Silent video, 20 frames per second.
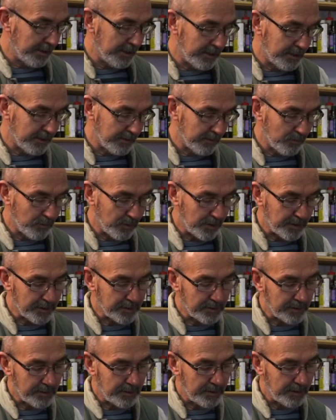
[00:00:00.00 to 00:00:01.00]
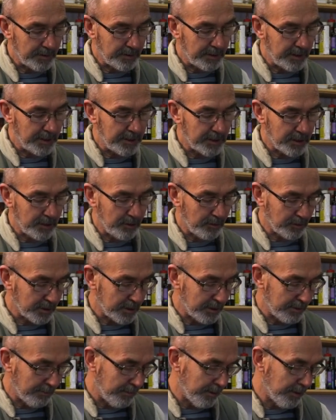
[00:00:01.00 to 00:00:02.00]
in with into your
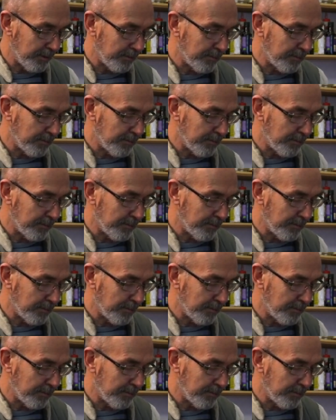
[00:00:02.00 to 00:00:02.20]
timber